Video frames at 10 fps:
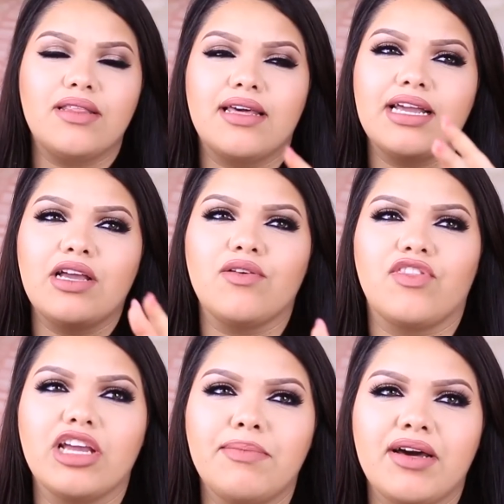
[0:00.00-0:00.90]
And then again, you
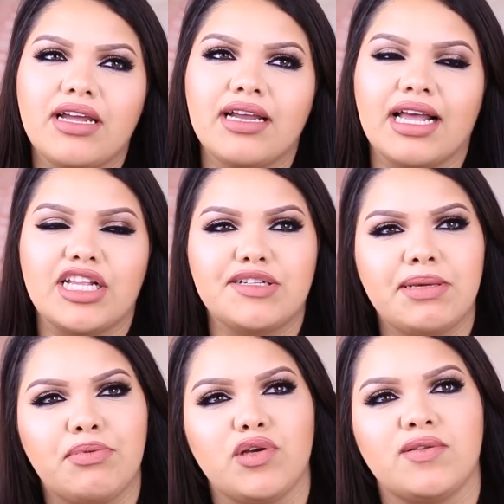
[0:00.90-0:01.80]
think about it, and there's
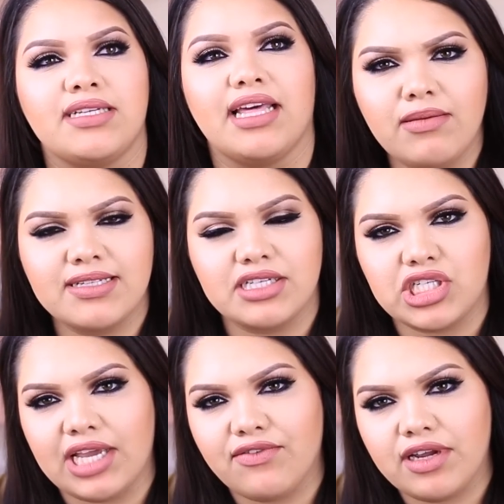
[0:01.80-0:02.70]
people using like, is it
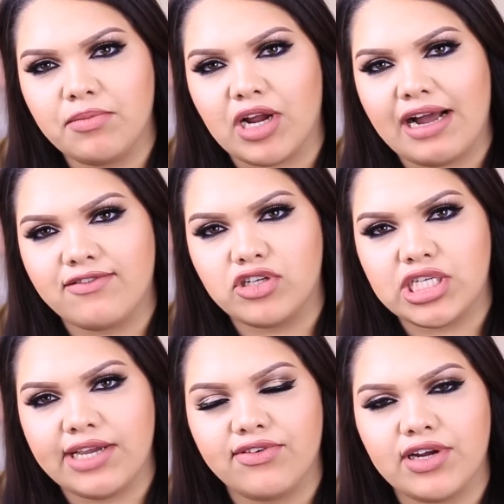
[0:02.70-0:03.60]
shave cream or
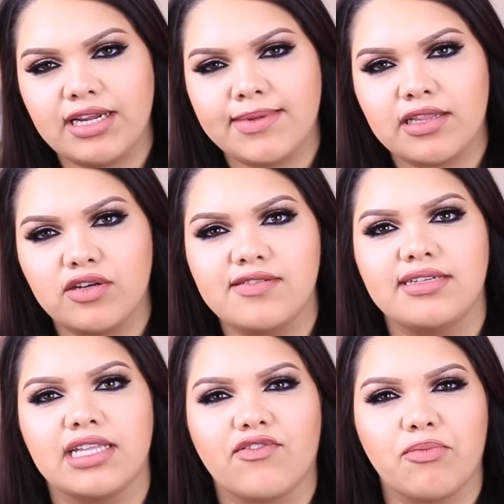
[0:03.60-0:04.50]
aftershave cream that they're
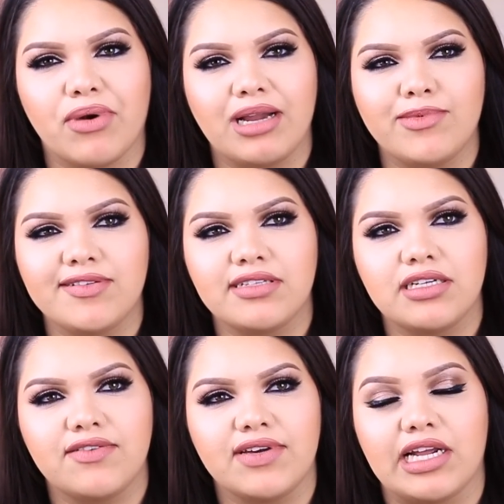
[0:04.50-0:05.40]
using like for primer and
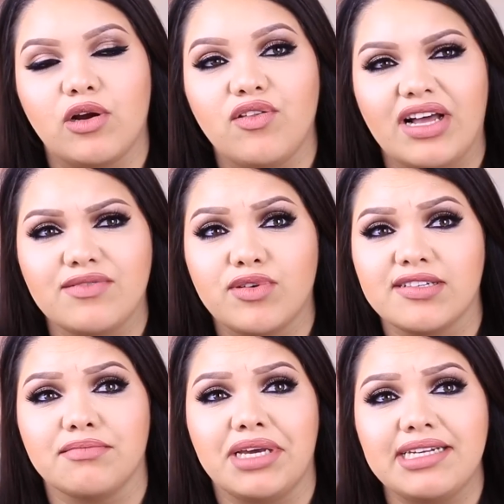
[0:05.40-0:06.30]
stuff, and I heard that
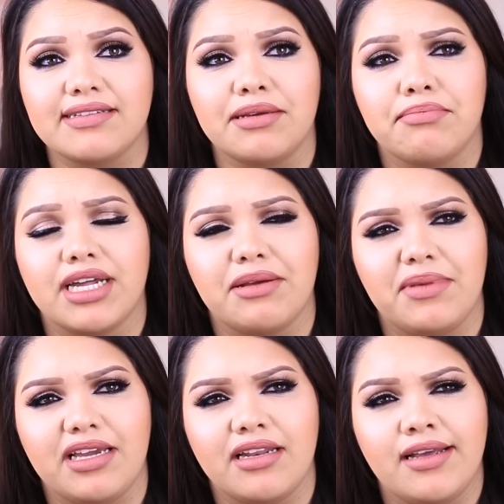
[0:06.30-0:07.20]
works amazing, but I
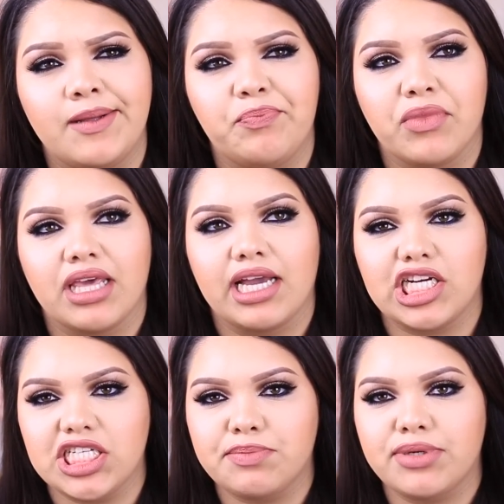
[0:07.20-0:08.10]
mean,
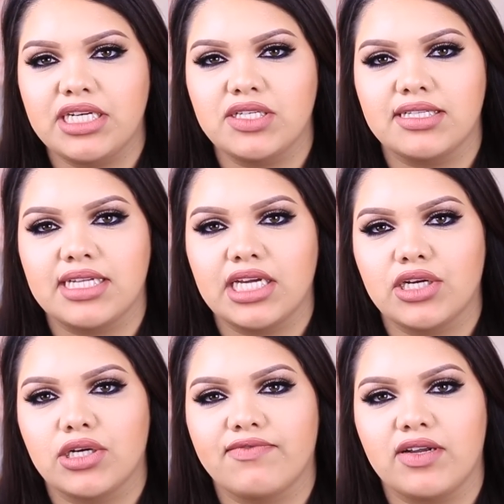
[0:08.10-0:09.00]
hairspray to set
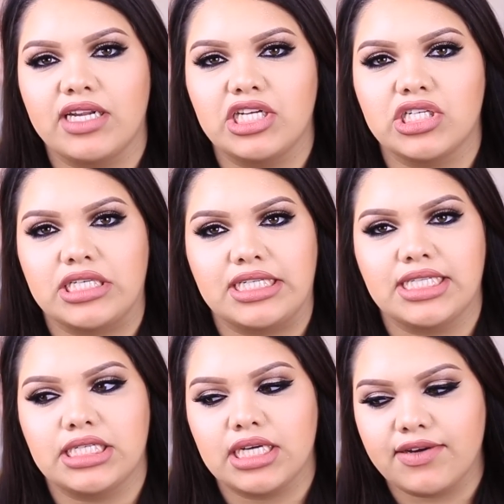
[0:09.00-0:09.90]
your foundation
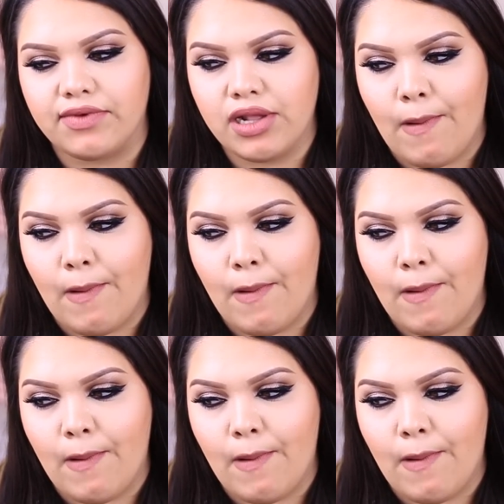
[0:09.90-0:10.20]
and stuff.